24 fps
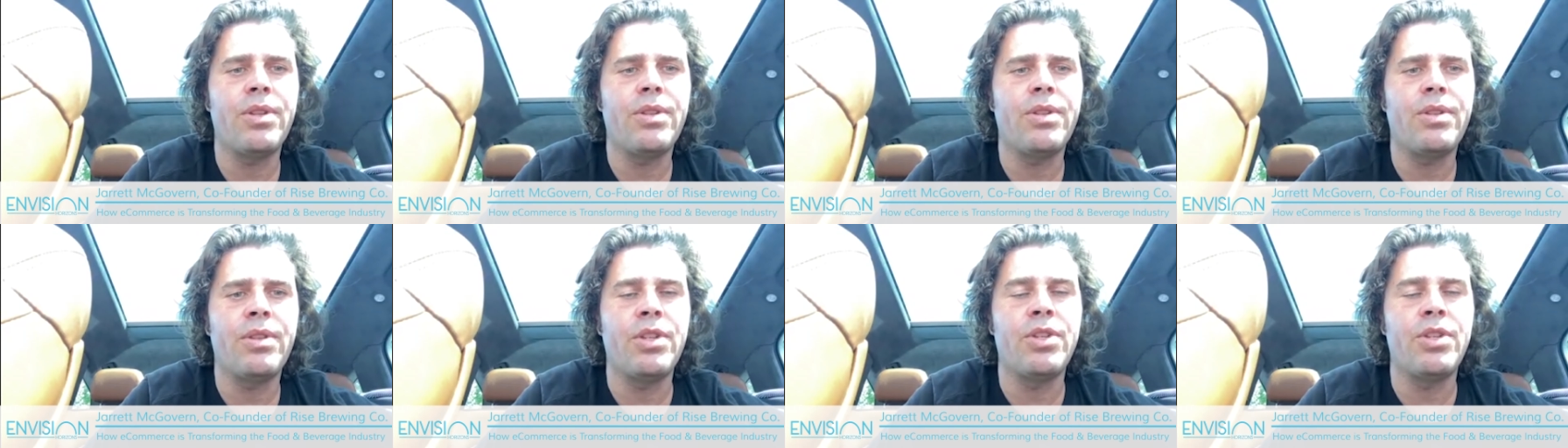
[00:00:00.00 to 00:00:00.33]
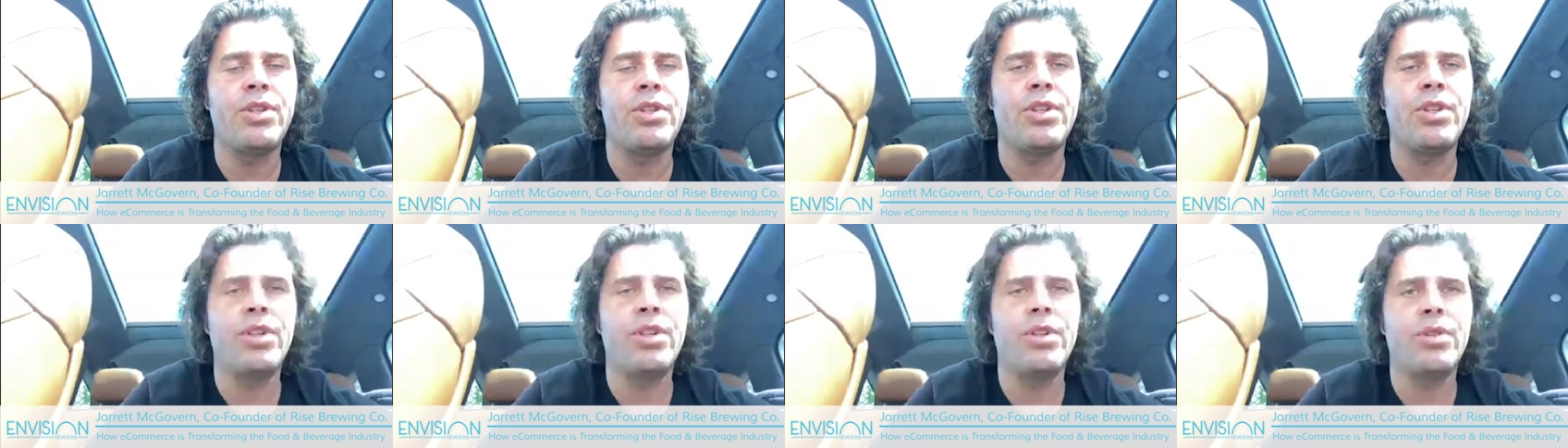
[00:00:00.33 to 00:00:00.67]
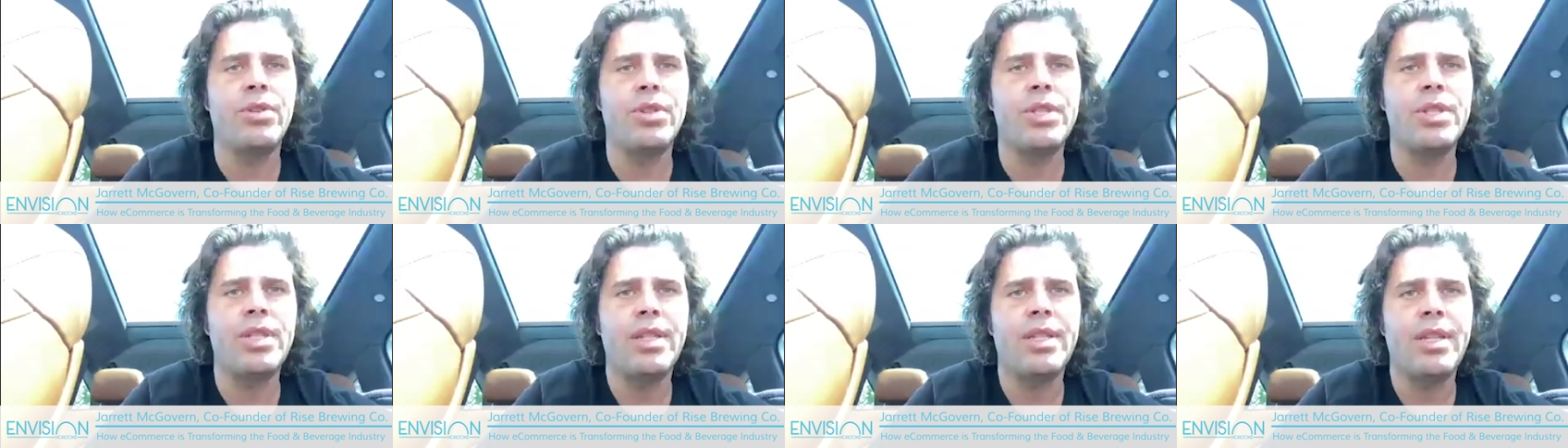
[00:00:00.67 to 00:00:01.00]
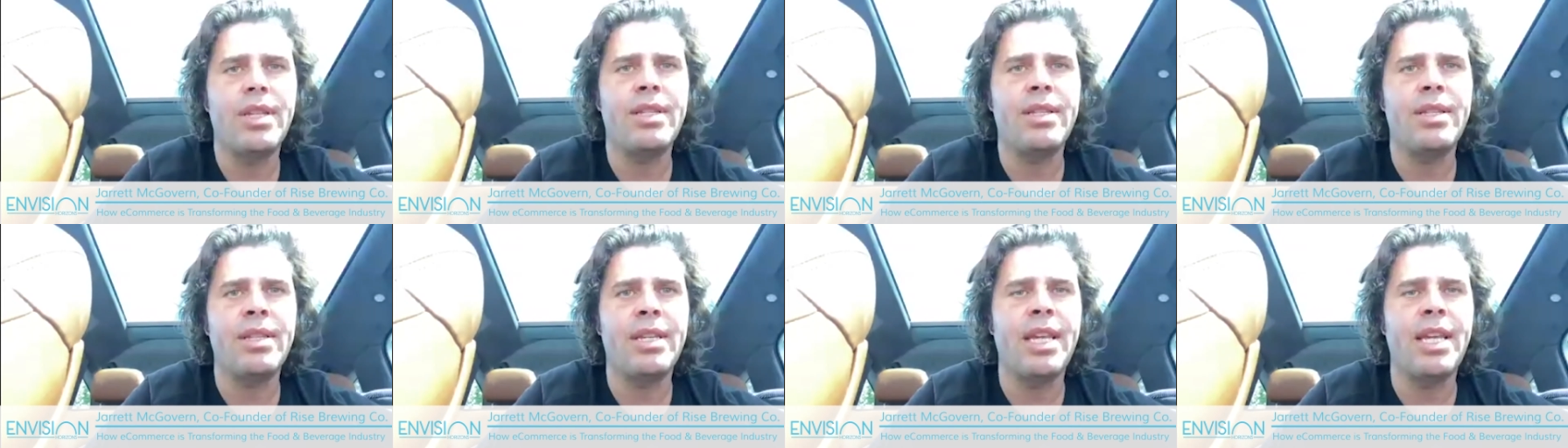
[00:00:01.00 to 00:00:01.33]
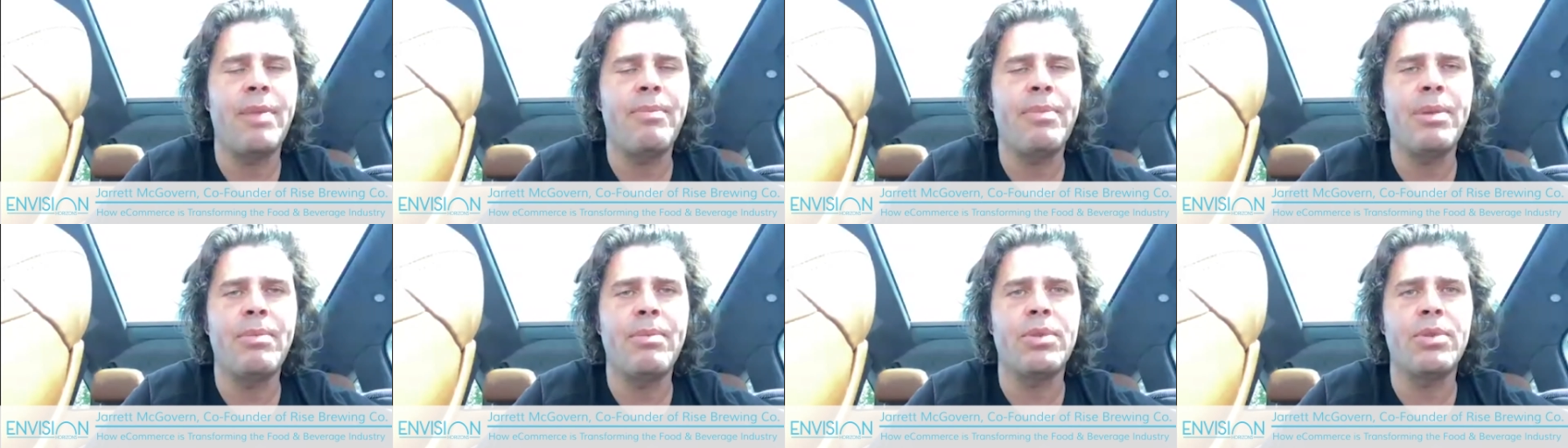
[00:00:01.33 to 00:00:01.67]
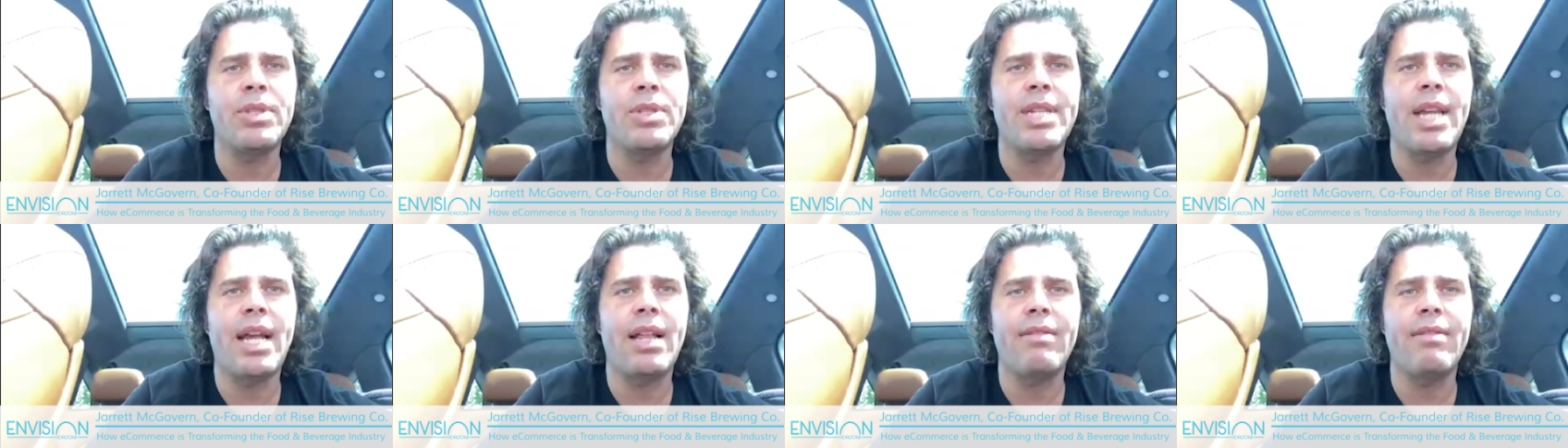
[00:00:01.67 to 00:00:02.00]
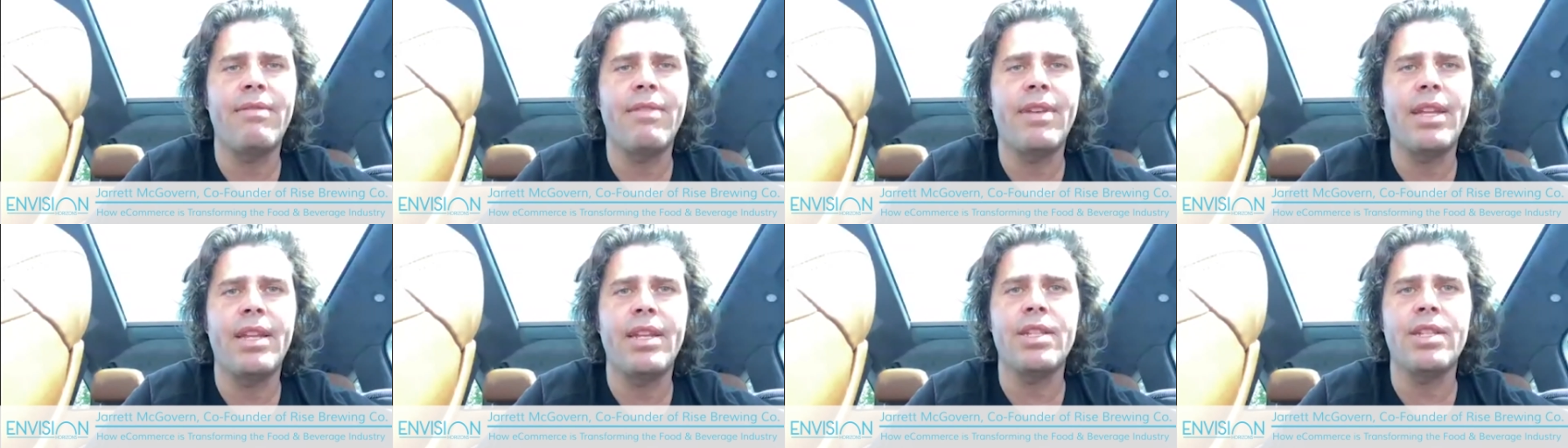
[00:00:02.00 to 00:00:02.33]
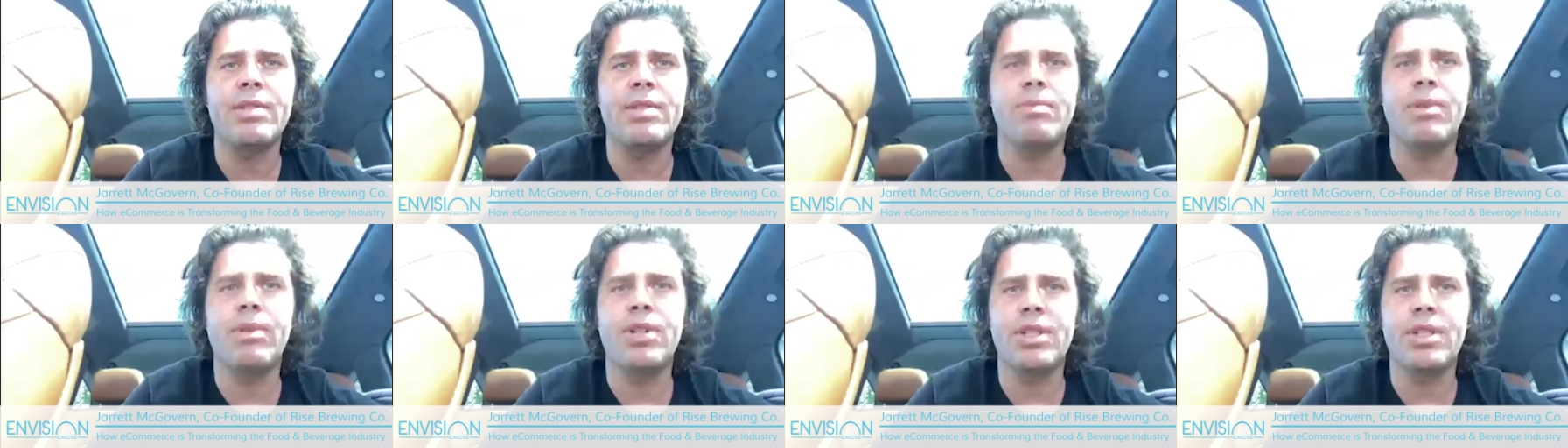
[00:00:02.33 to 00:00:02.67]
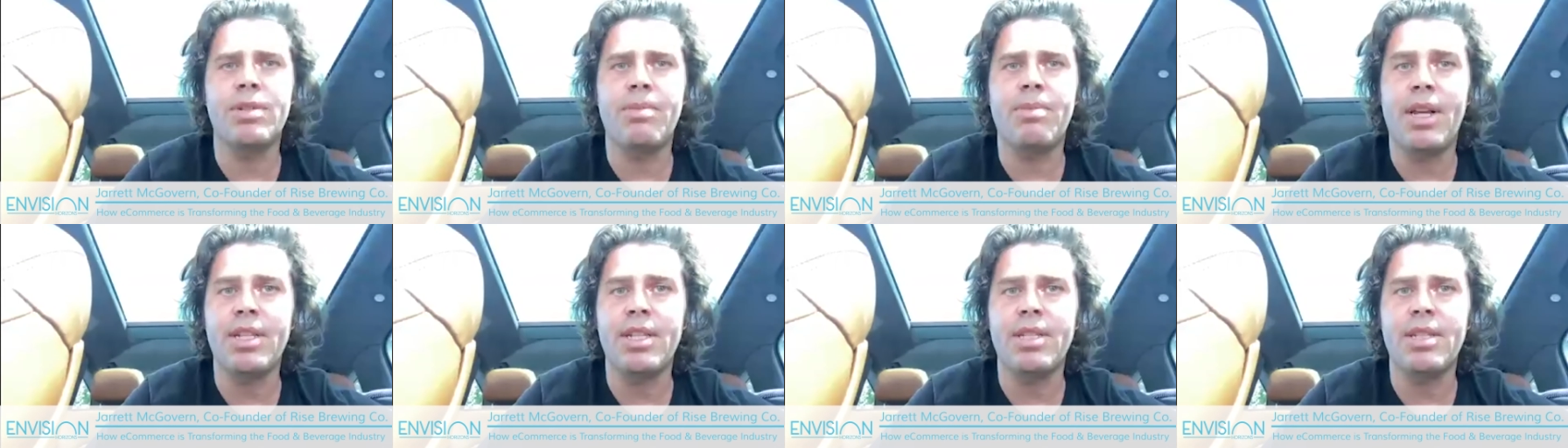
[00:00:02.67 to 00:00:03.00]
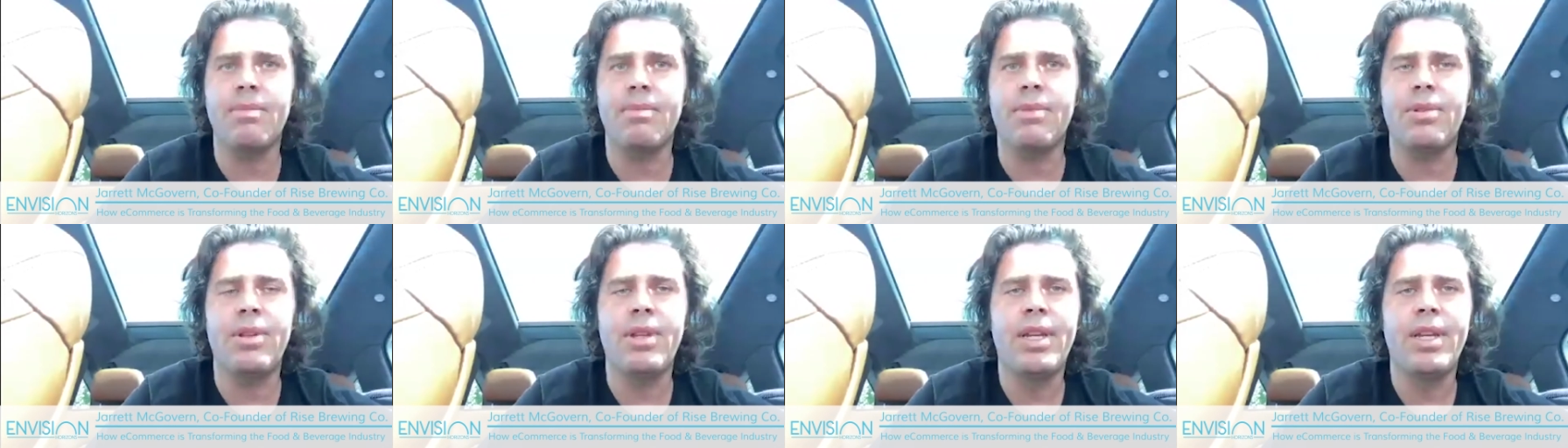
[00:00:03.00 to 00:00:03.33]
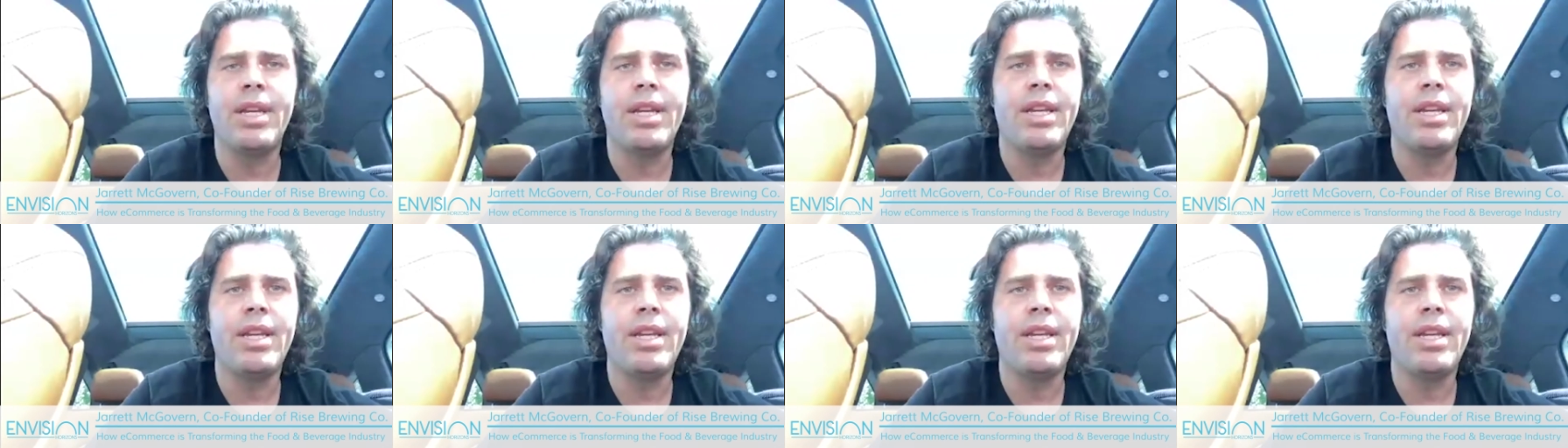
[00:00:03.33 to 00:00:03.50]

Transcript: juice to get people salivating as much as possible.